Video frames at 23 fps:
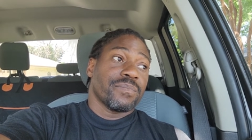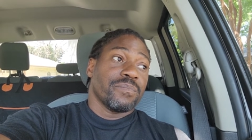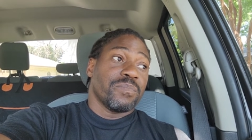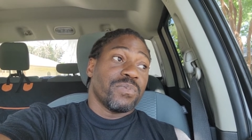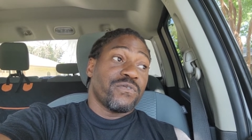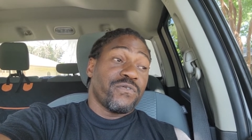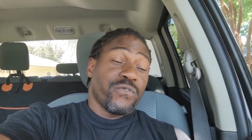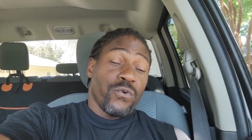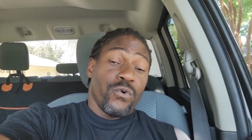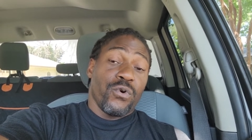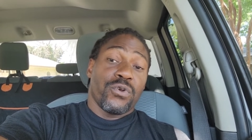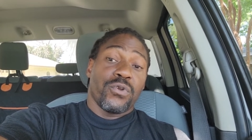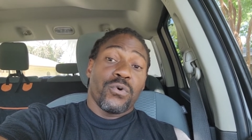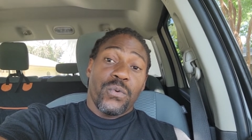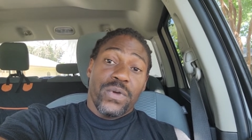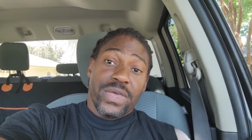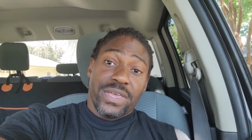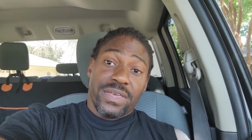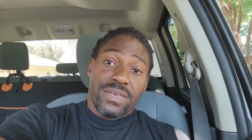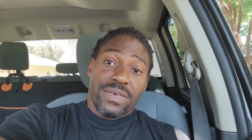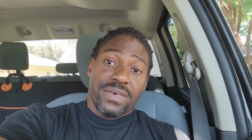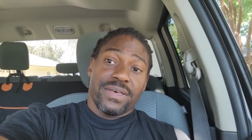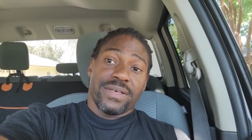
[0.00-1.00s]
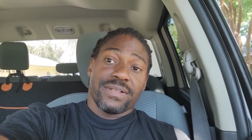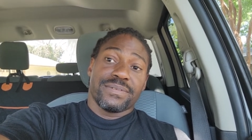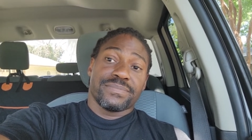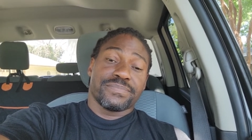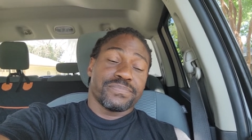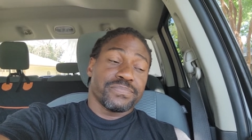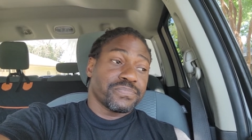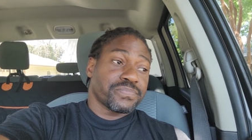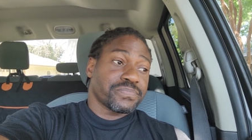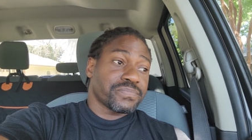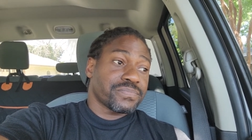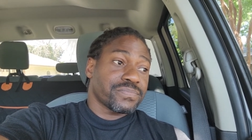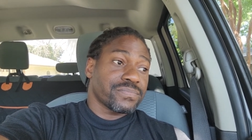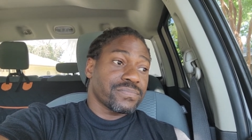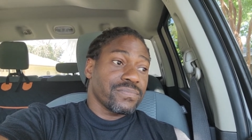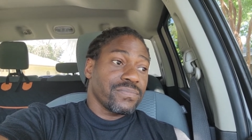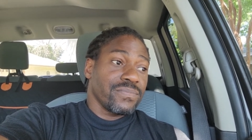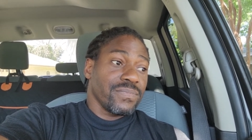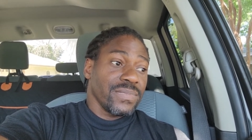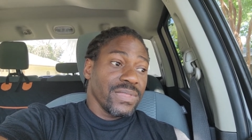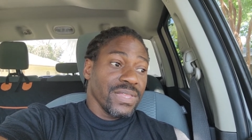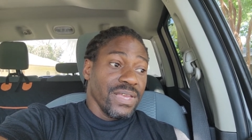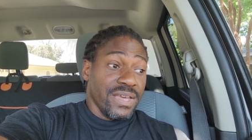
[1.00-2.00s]
before the weekend.
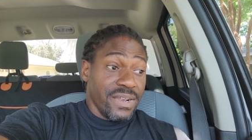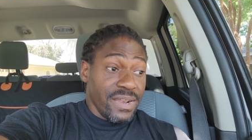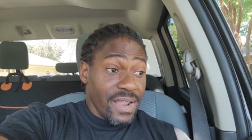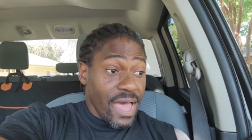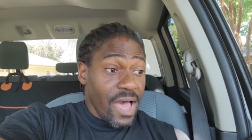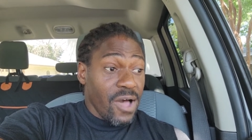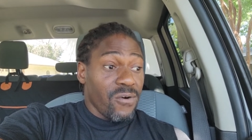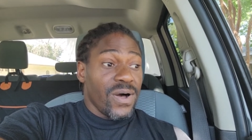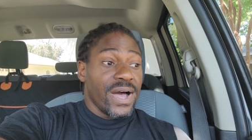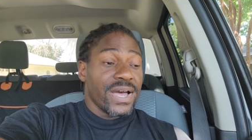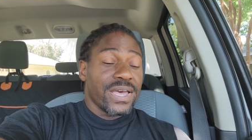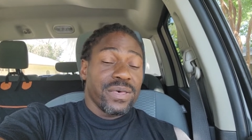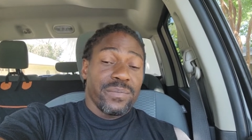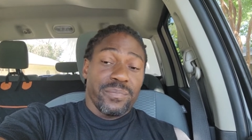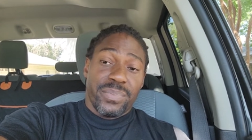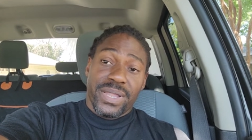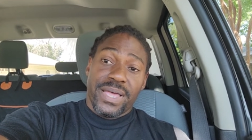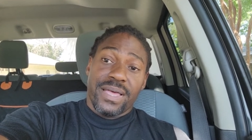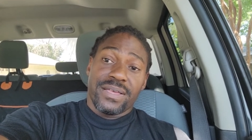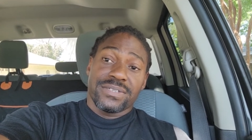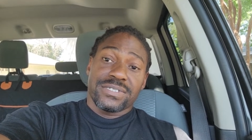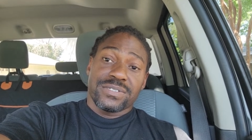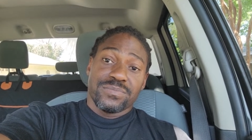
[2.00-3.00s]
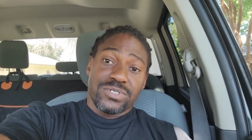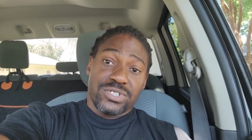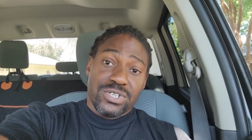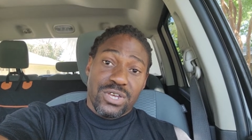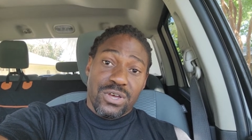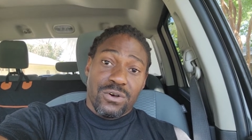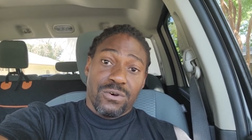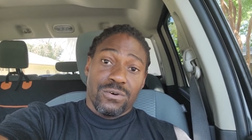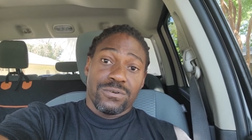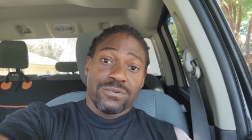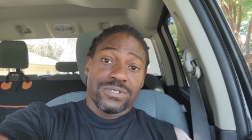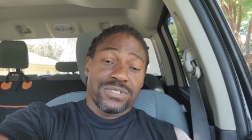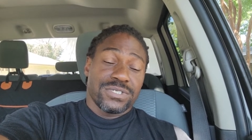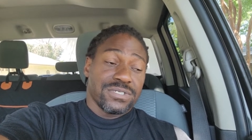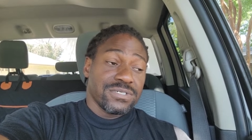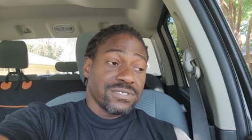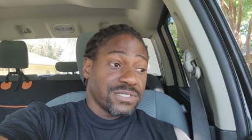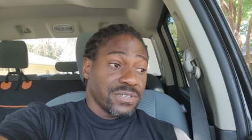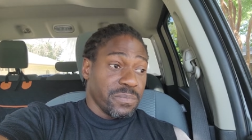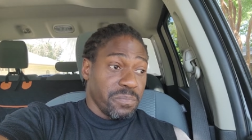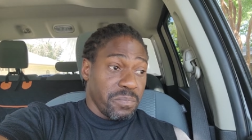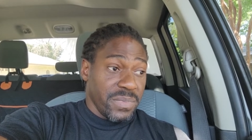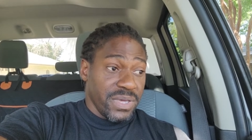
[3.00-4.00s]
And now I can plan some shows and
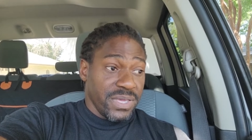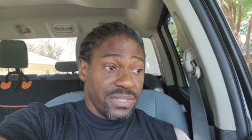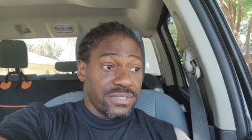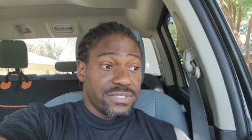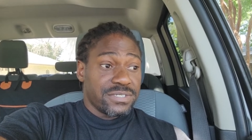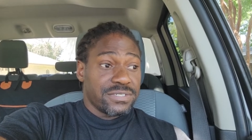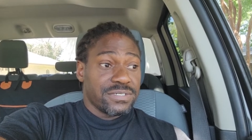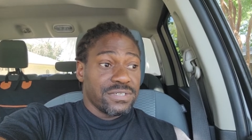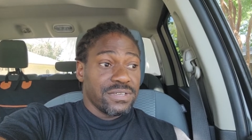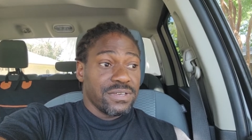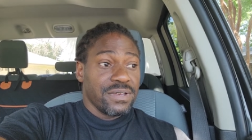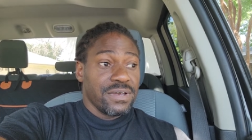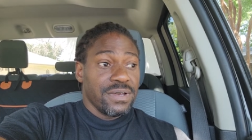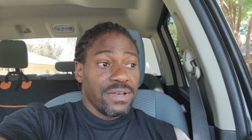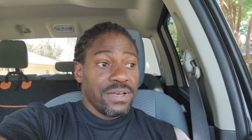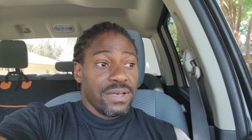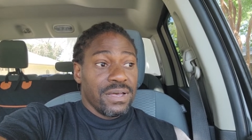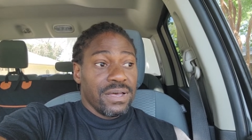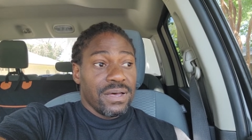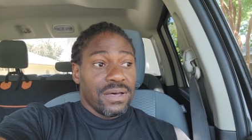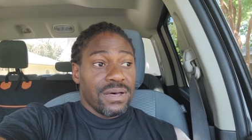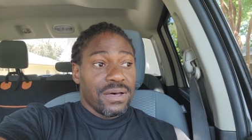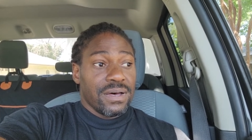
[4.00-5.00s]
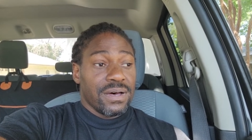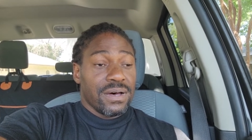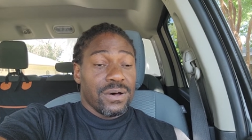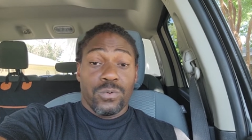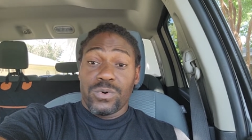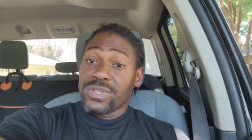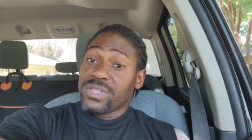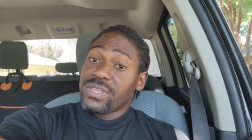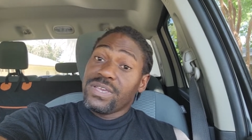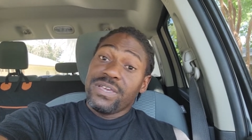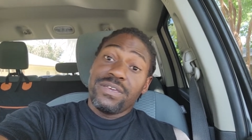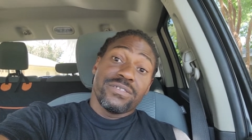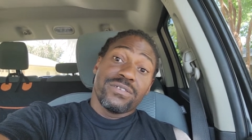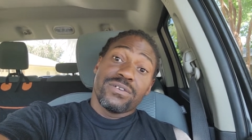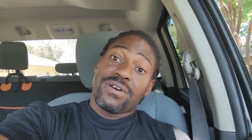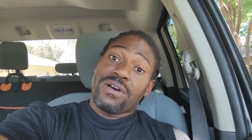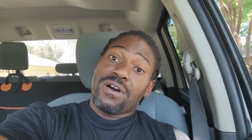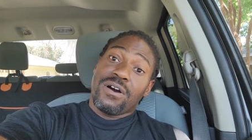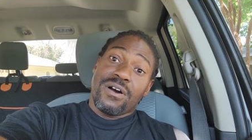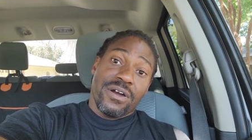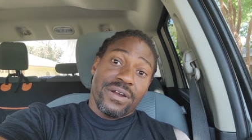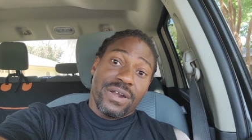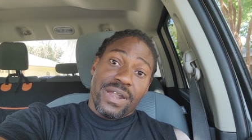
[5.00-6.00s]
some meets with either
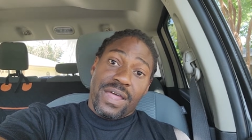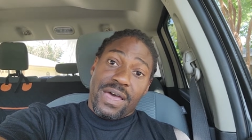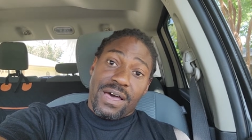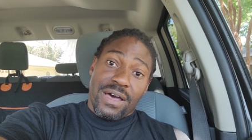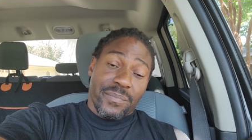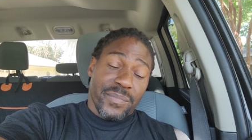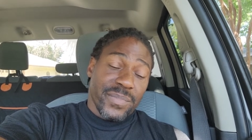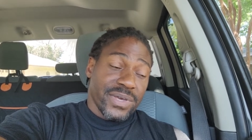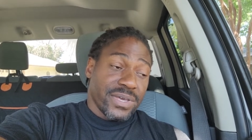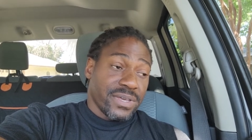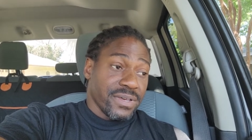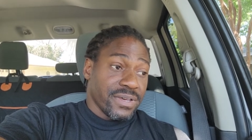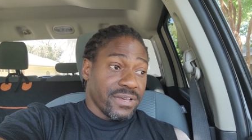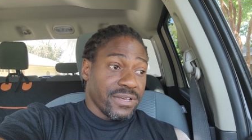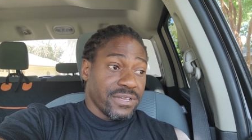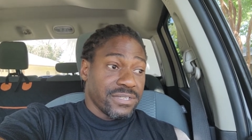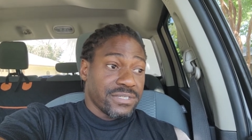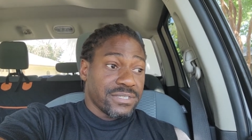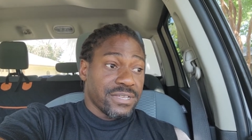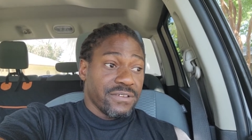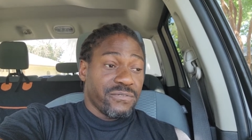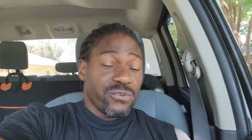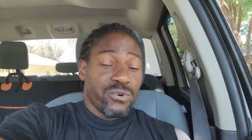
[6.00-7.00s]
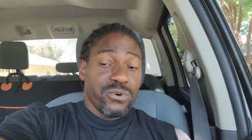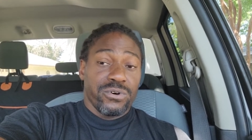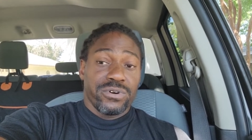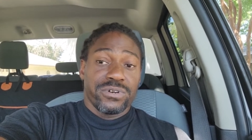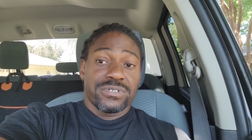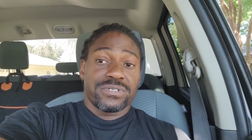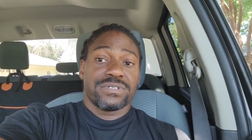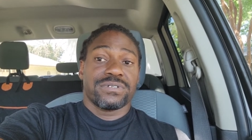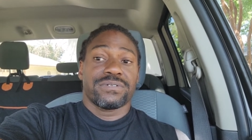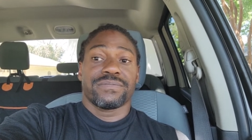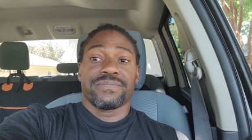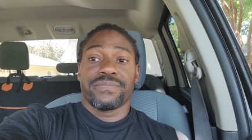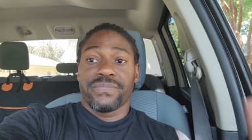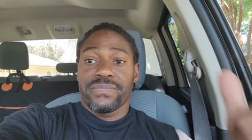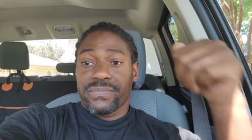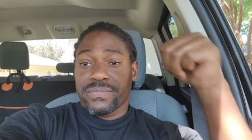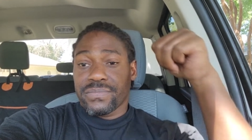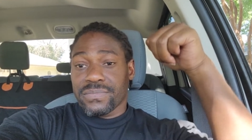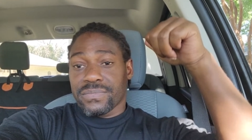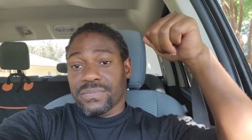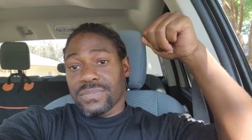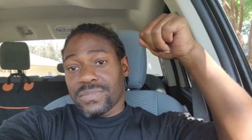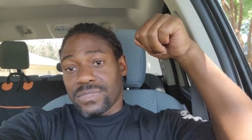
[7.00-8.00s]
car now, because of course
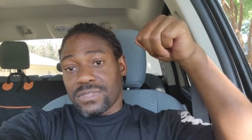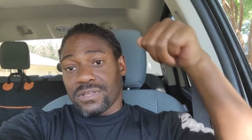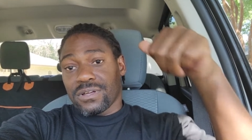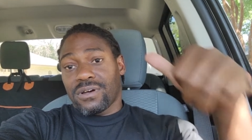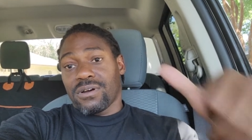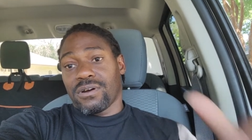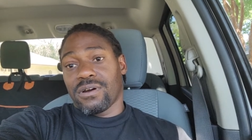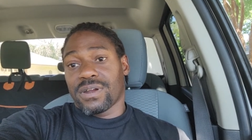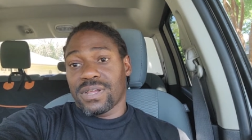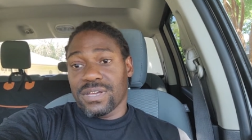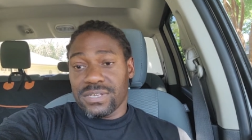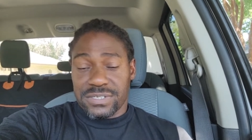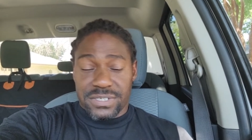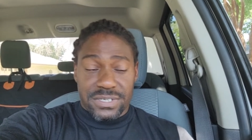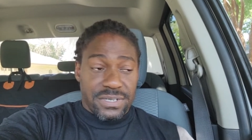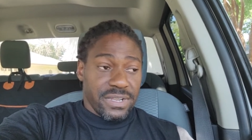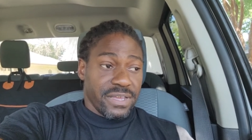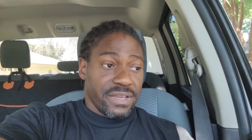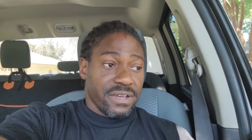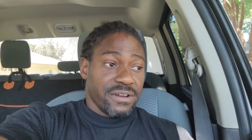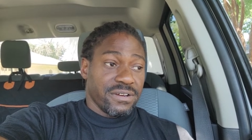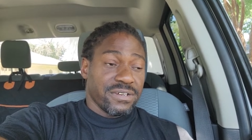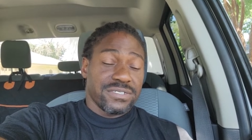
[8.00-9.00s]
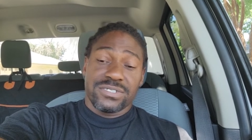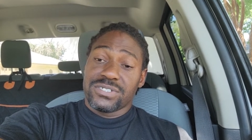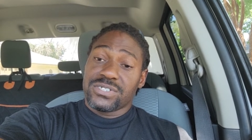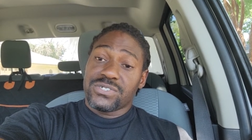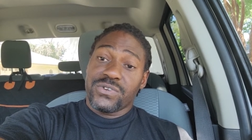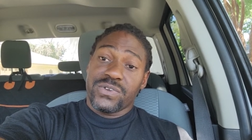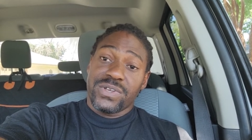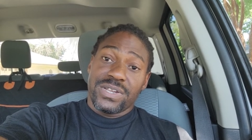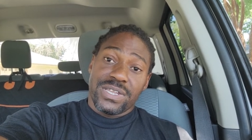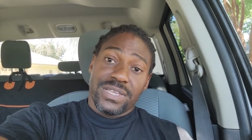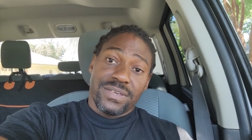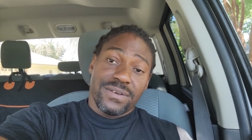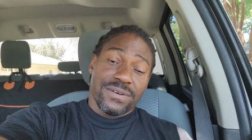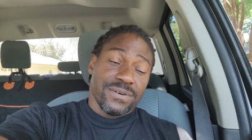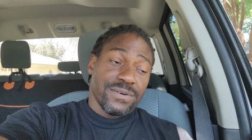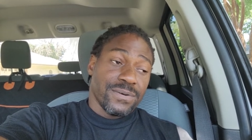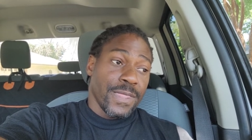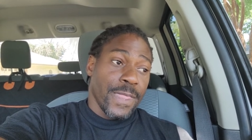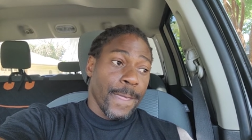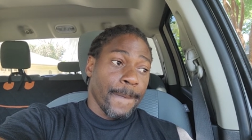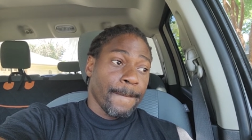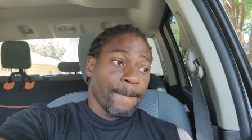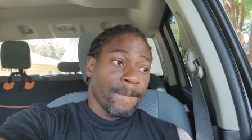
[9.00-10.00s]
the car that's in there isn't street legal,
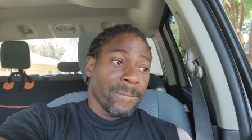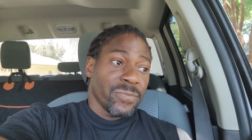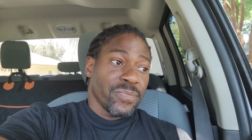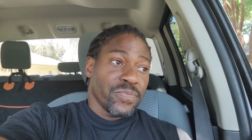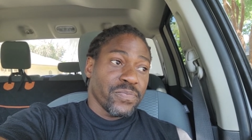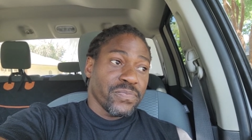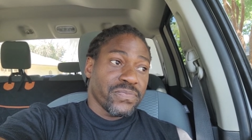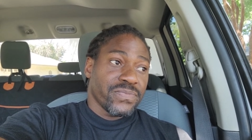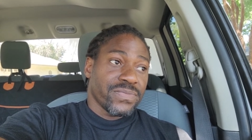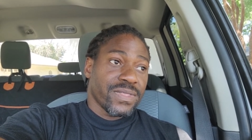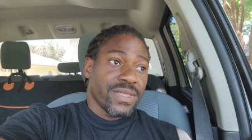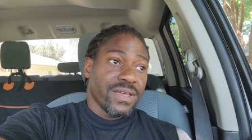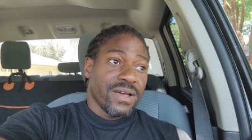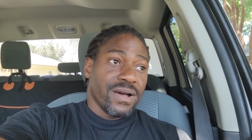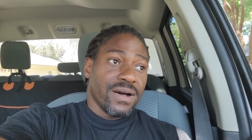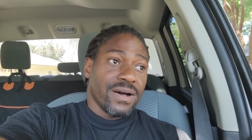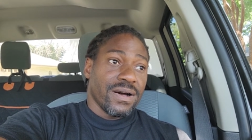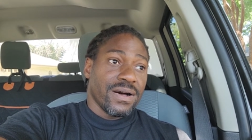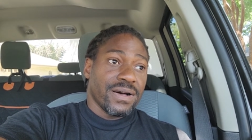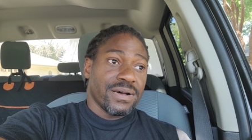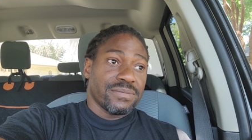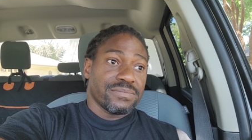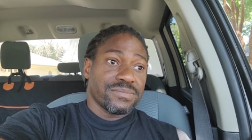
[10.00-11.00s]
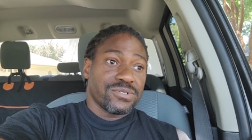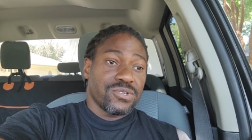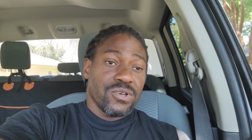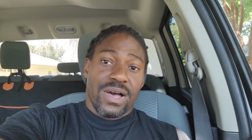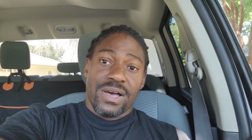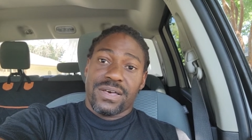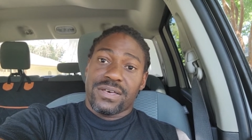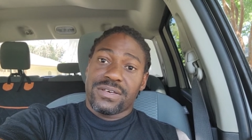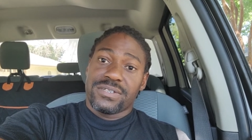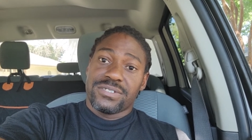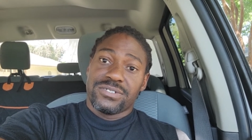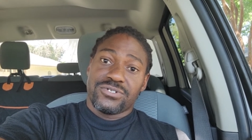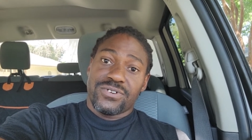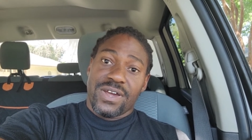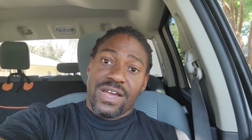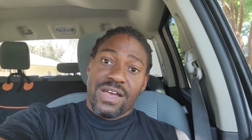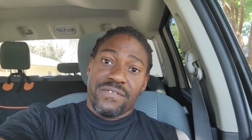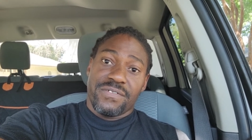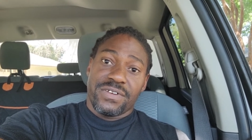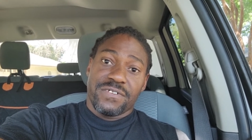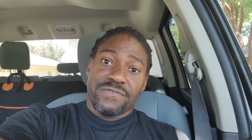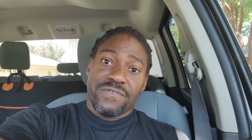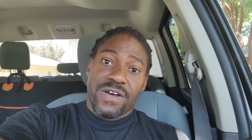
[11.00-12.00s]
so I couldn't
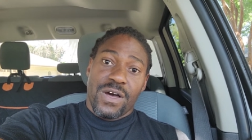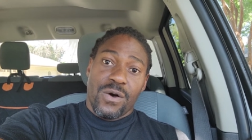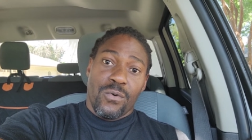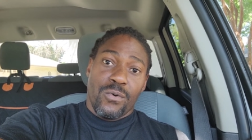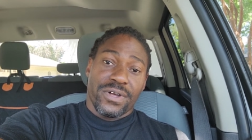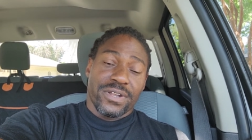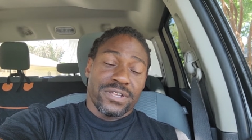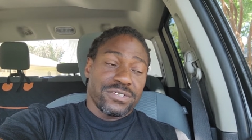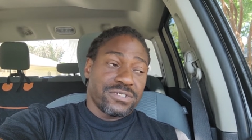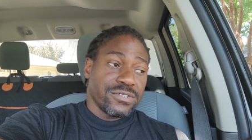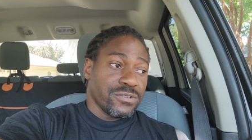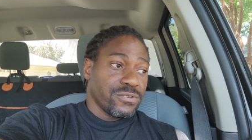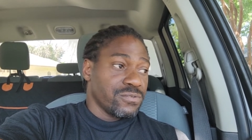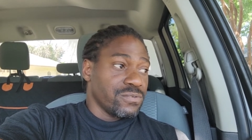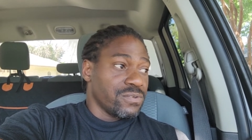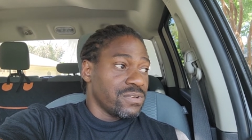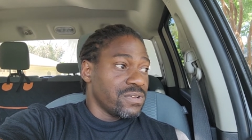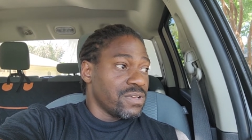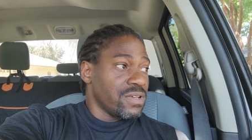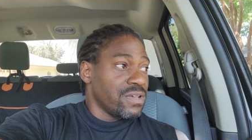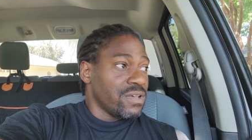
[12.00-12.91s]
drive it if I wanted to.